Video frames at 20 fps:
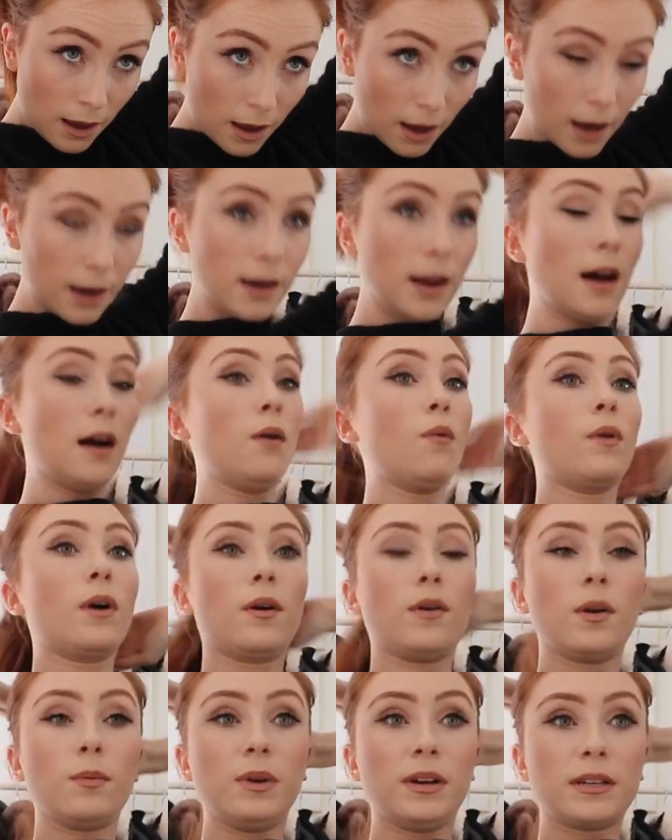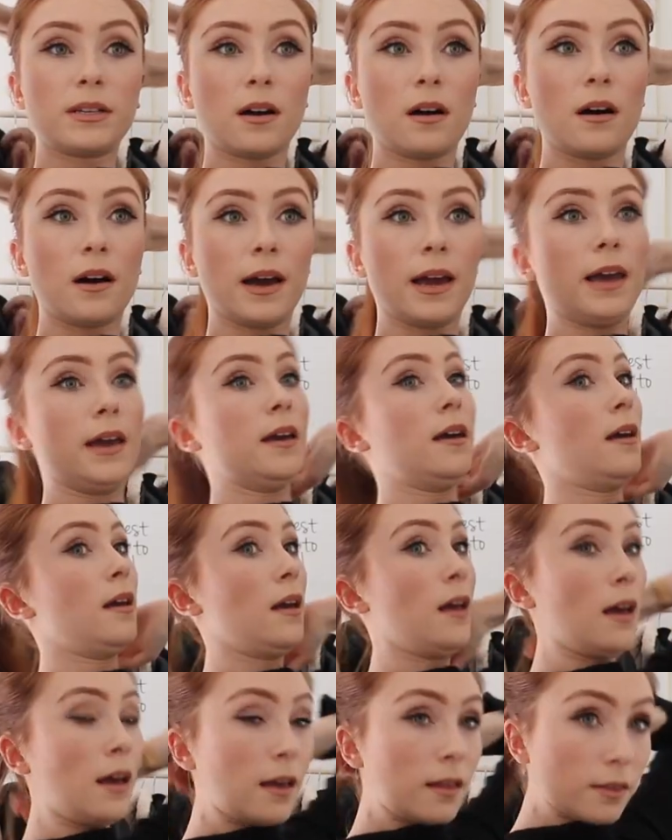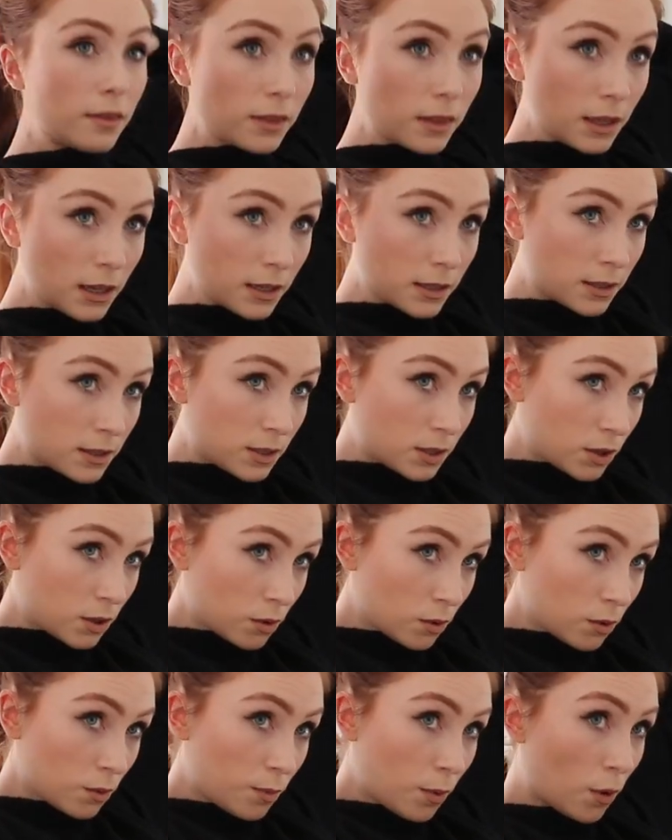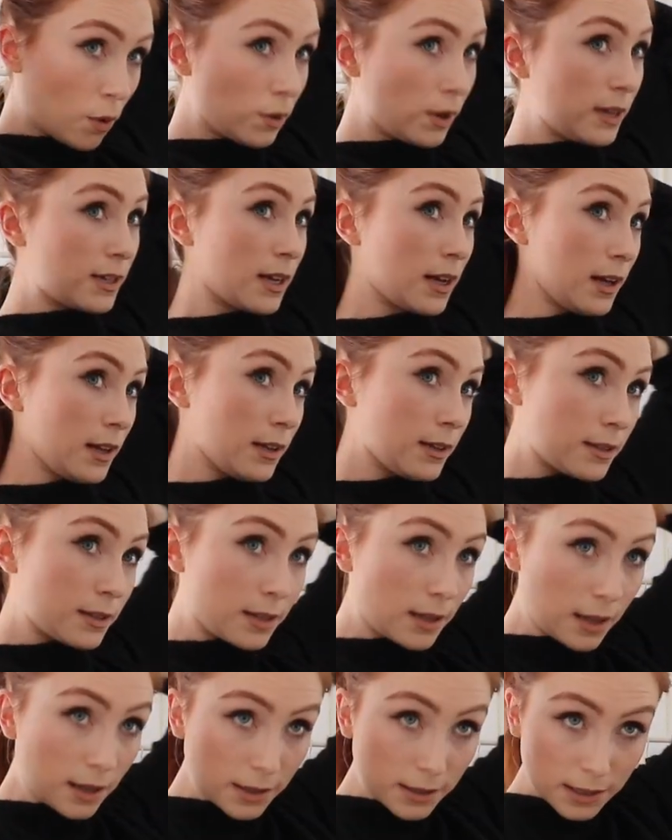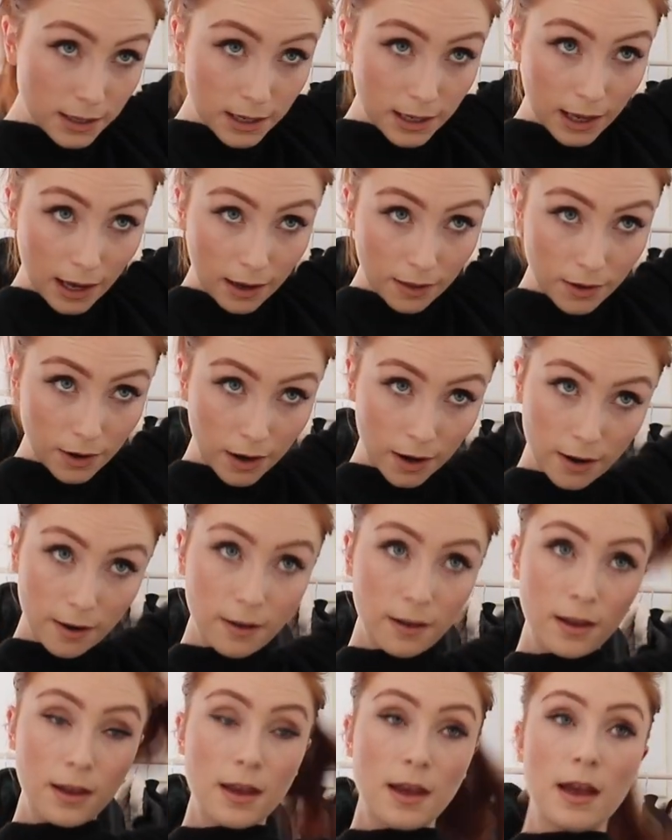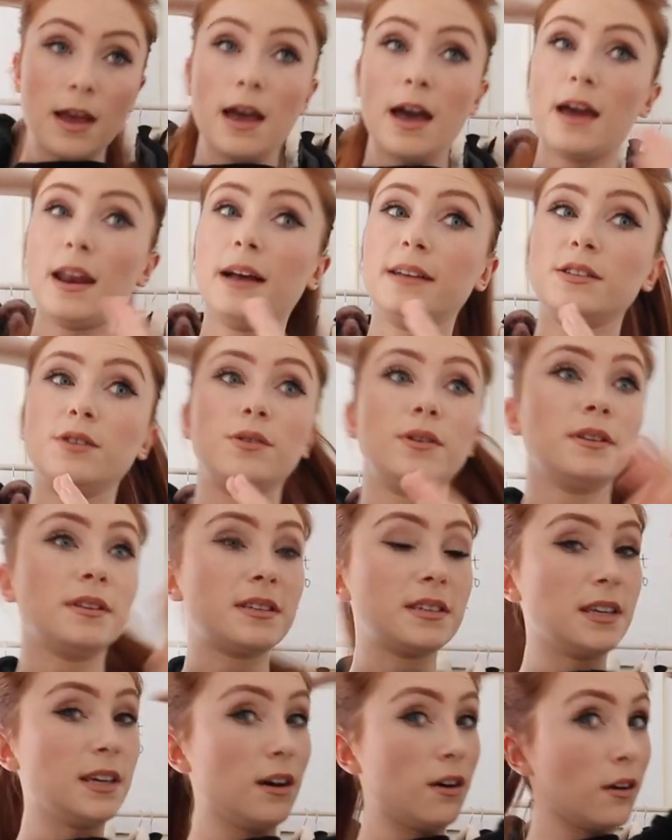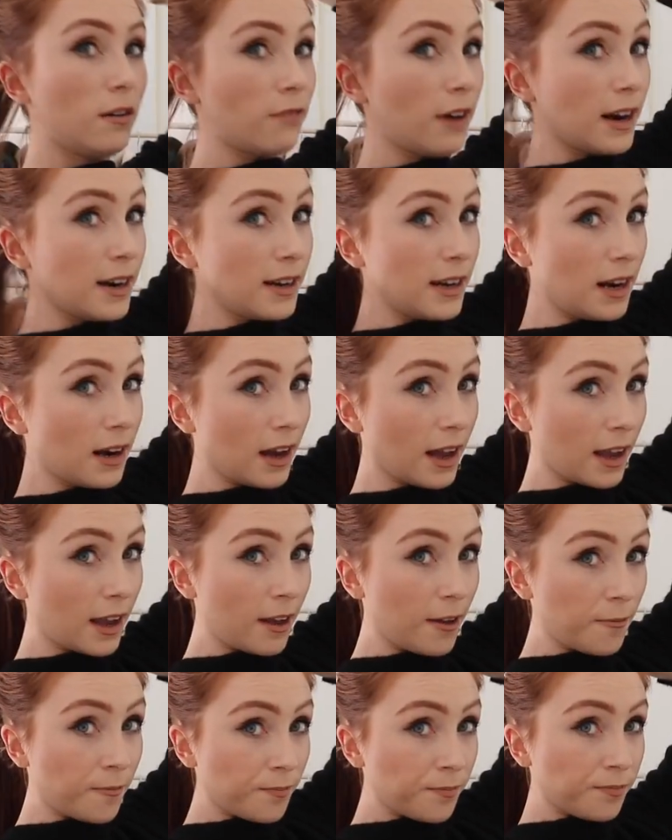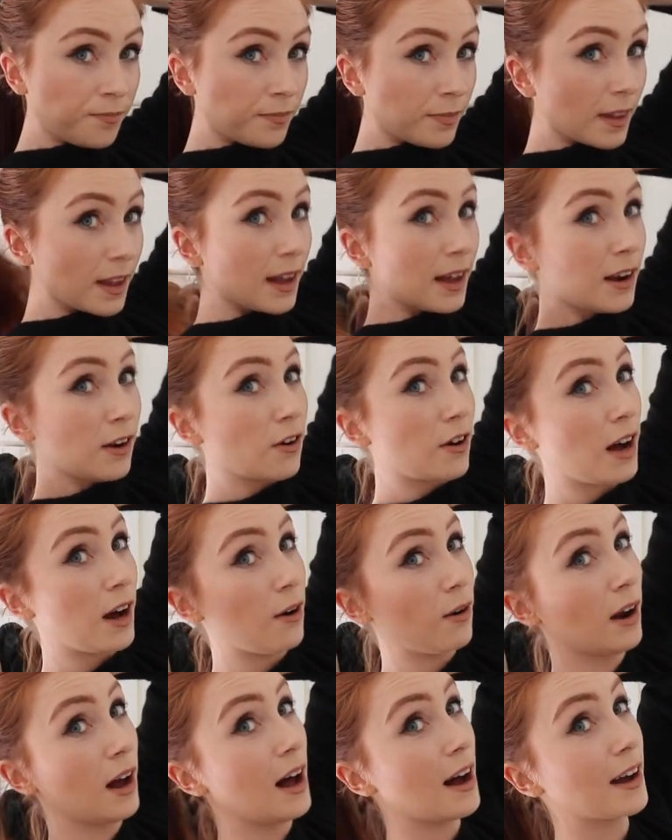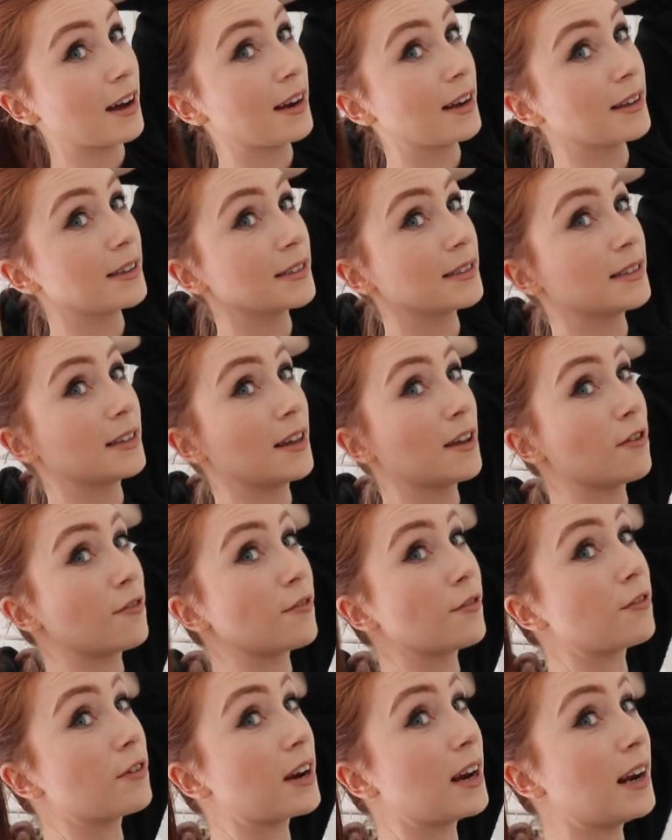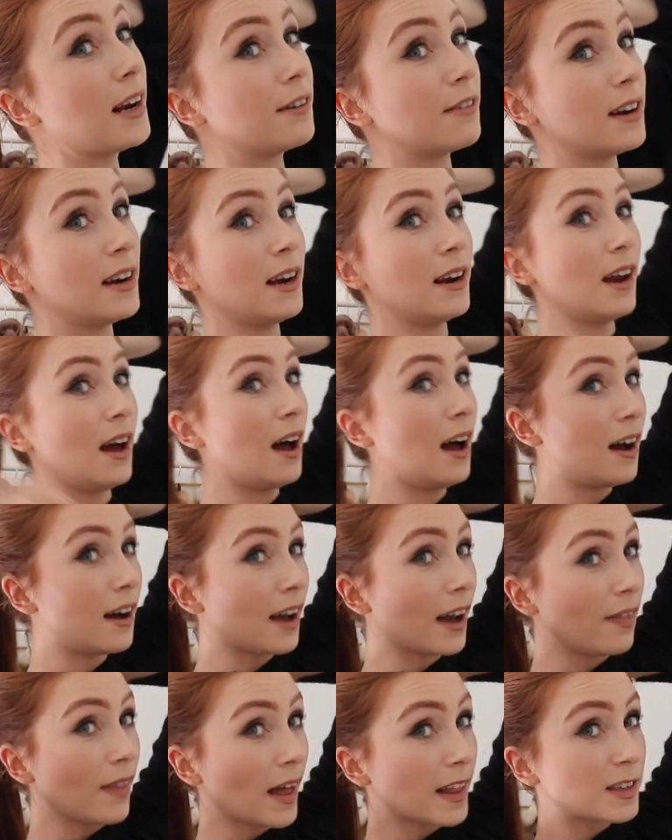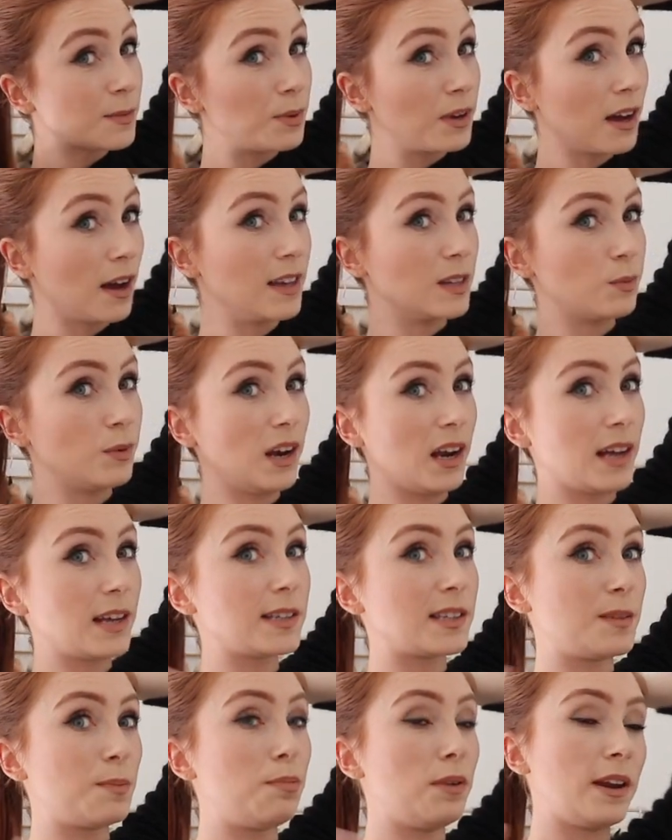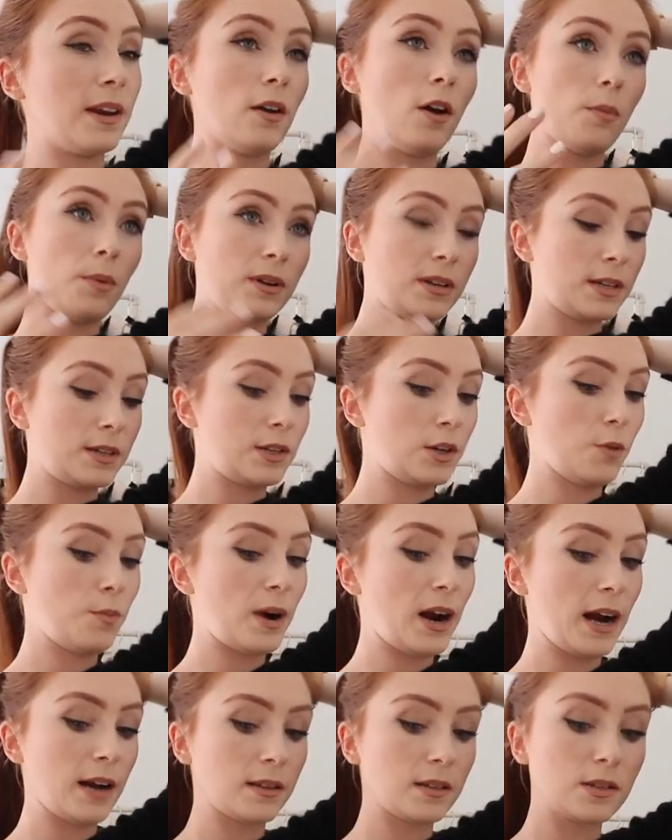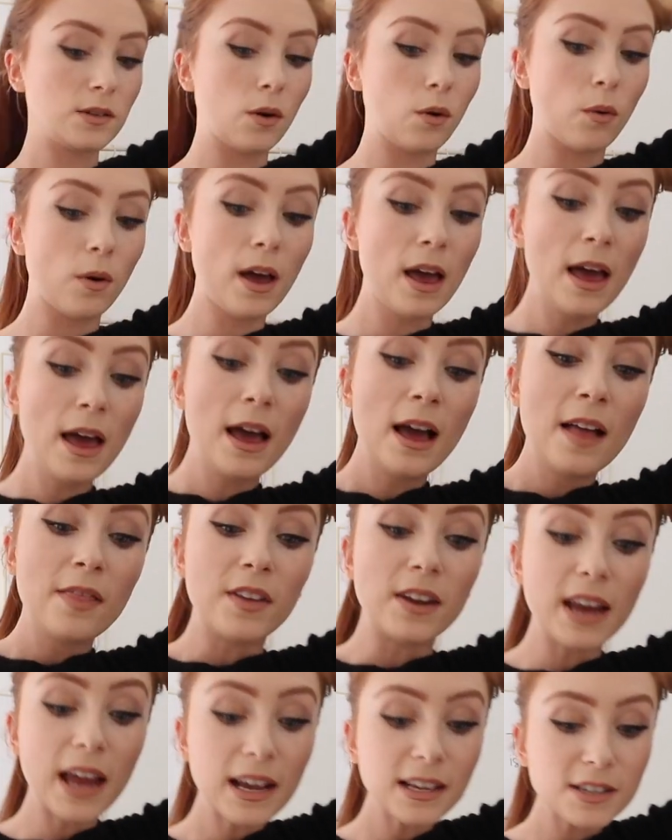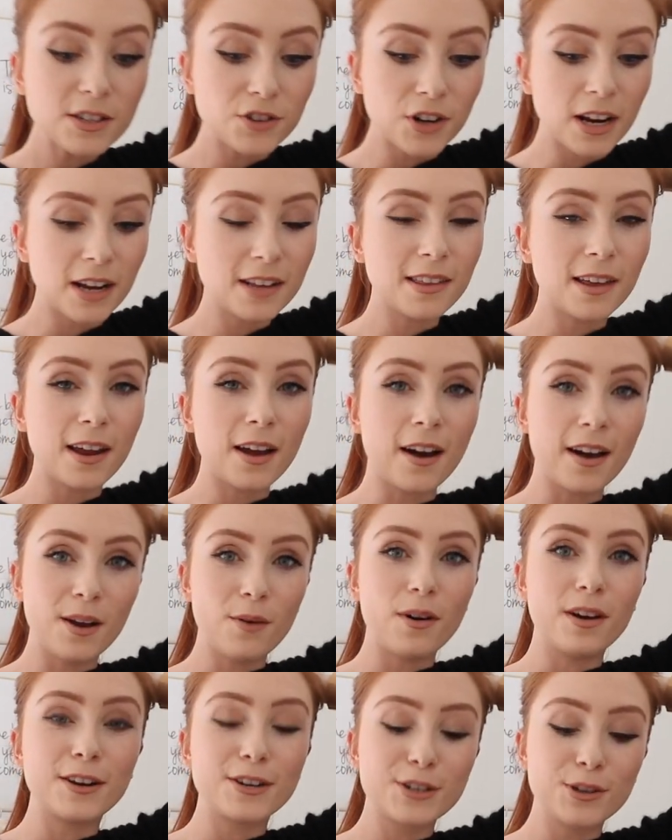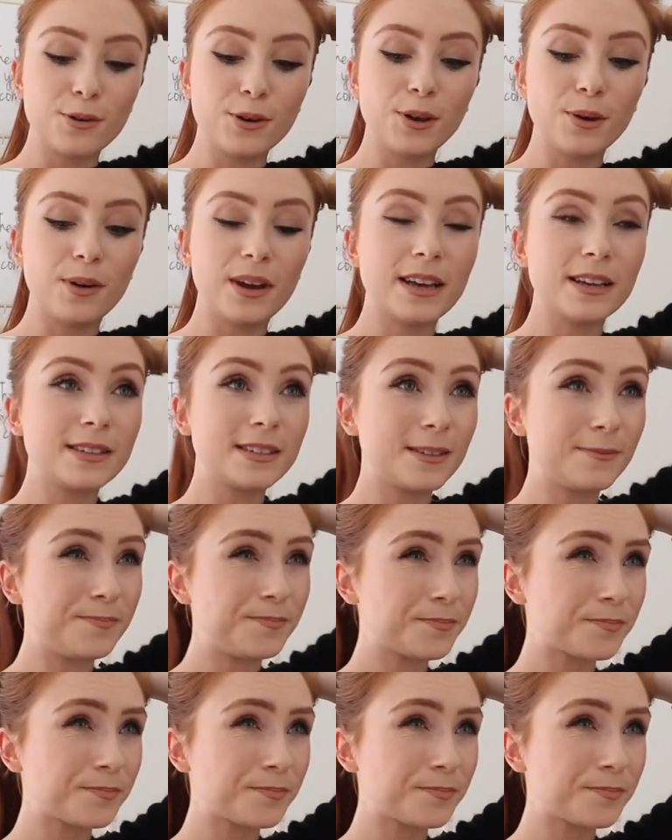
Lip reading: and now we're going to be tying these two ponytails together. And as you can see already, like look how long it is, really long, and that's because we like split it up into two parts. So the next trick that I kind of want to show you is,